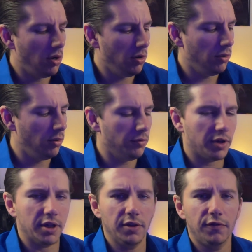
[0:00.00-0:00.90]
Oh, the
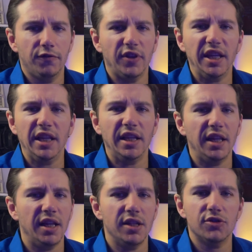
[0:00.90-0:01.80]

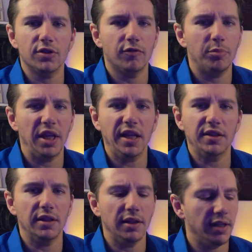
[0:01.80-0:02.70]
convenience of being
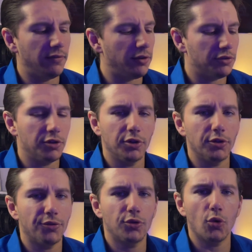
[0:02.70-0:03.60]
delivered to your
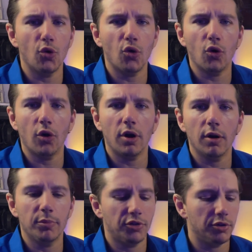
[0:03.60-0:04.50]

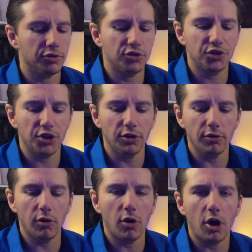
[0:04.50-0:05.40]
door, but there's
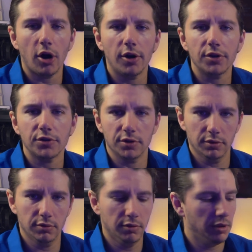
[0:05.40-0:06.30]
zero heart,
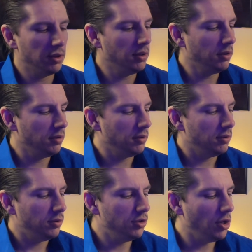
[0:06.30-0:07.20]

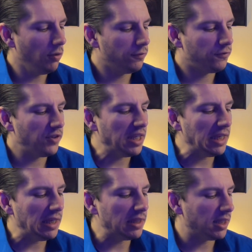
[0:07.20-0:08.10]
no
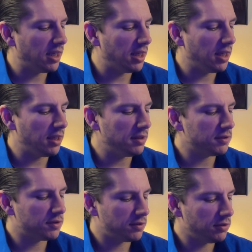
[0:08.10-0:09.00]

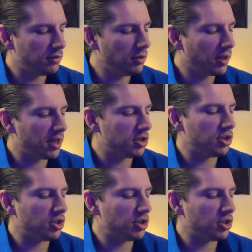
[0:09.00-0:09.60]
feelings. You don't get a